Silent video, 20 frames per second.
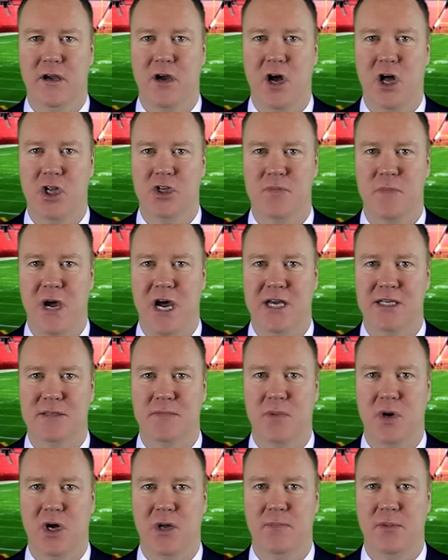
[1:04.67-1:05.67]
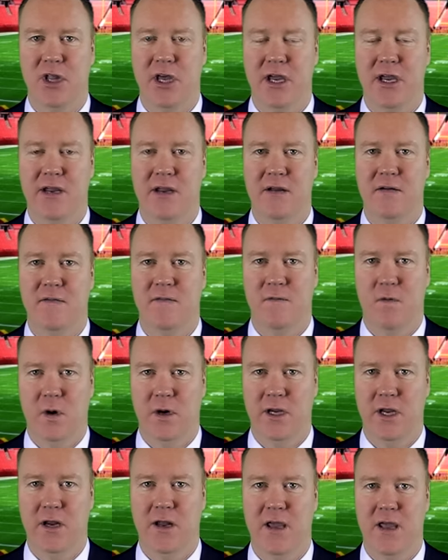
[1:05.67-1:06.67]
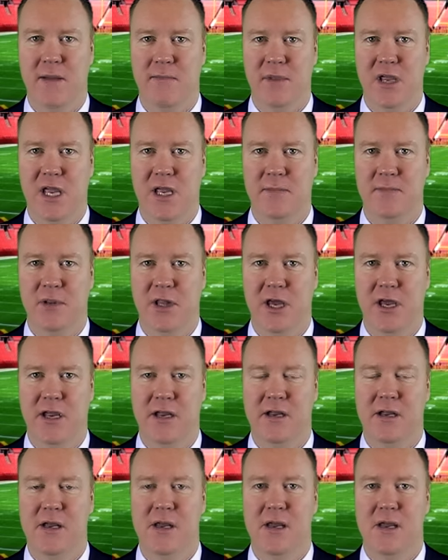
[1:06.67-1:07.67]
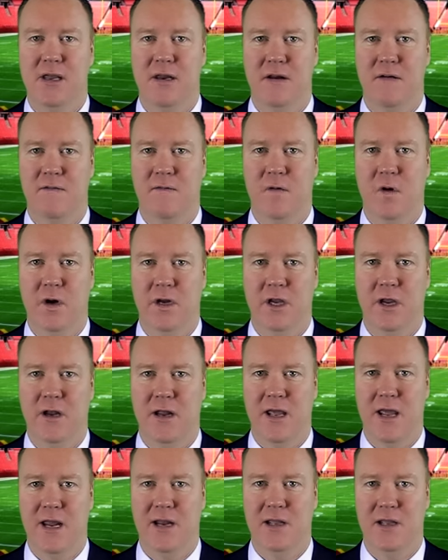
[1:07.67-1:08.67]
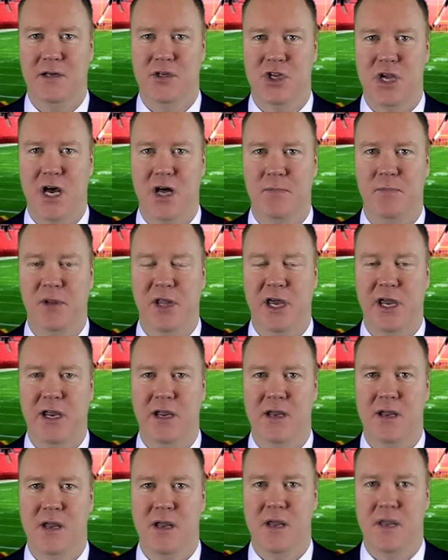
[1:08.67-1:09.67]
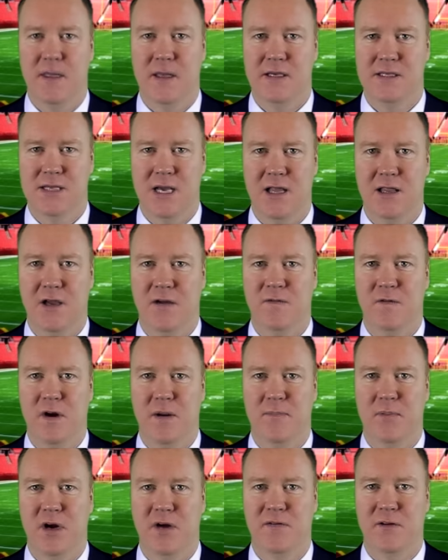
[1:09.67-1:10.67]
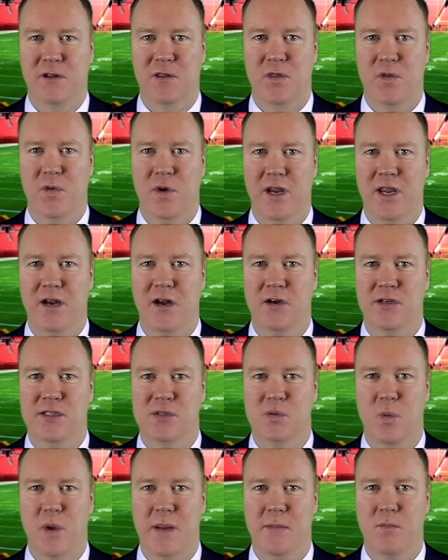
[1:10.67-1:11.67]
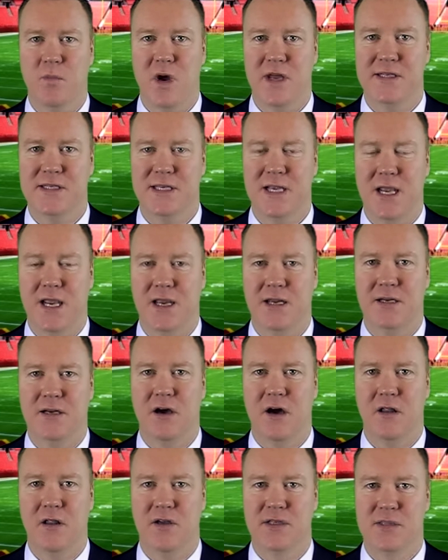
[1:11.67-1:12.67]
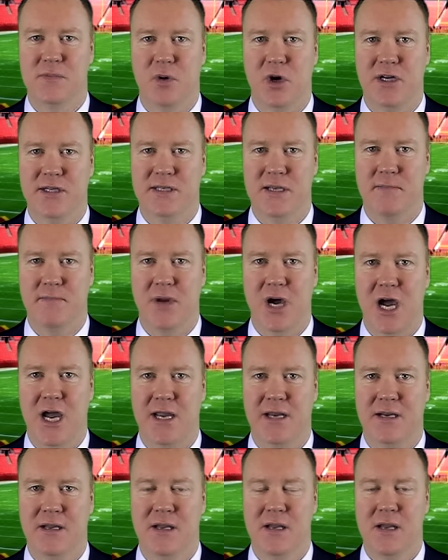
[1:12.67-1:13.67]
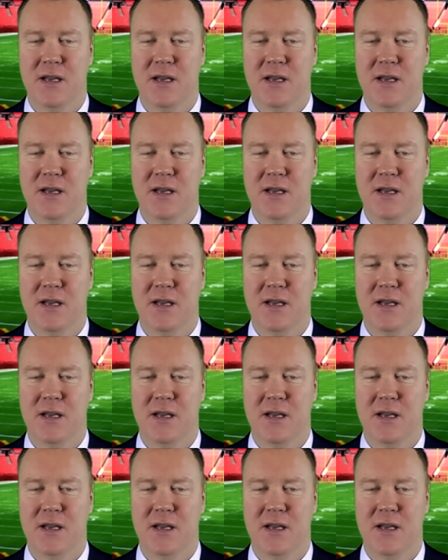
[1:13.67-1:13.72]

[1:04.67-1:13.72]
college basketball play, 4-unit NBA play, and a 4-unit NHL play. As I look for a perfect 3-0 sweep once again in all those sports combined,